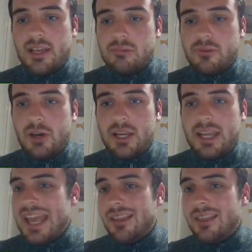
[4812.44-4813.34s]
They can
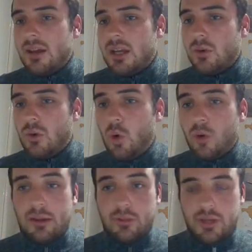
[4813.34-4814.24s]
provide it inside
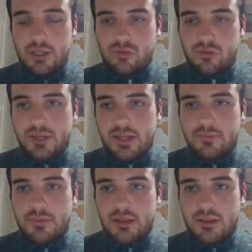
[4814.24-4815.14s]
or outside controlled
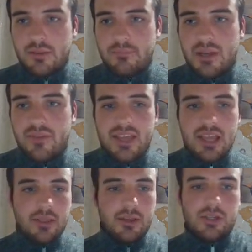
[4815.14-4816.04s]
airspace. But if it's
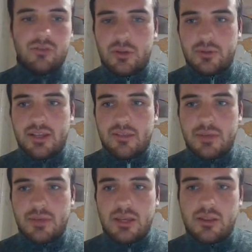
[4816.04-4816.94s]
inside controlled
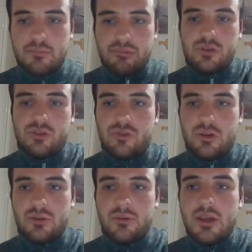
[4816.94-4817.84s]
airspace, it's approach
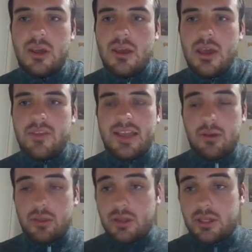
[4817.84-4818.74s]
control. If it's
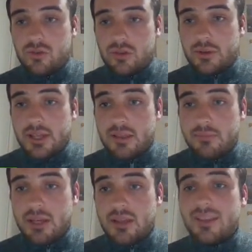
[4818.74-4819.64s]
outside controlled
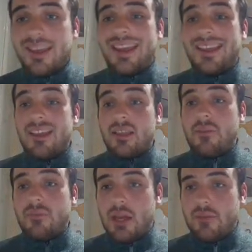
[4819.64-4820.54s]
airspace, it
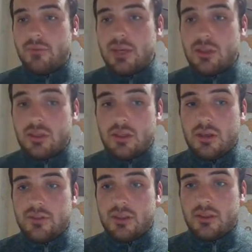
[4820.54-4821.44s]
is a flight information
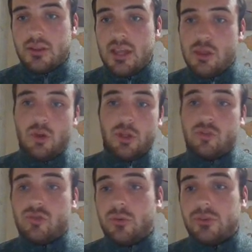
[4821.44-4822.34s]
service. It's not
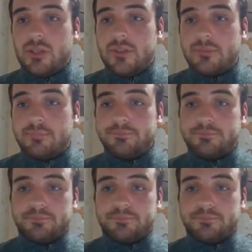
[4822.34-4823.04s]
a control service.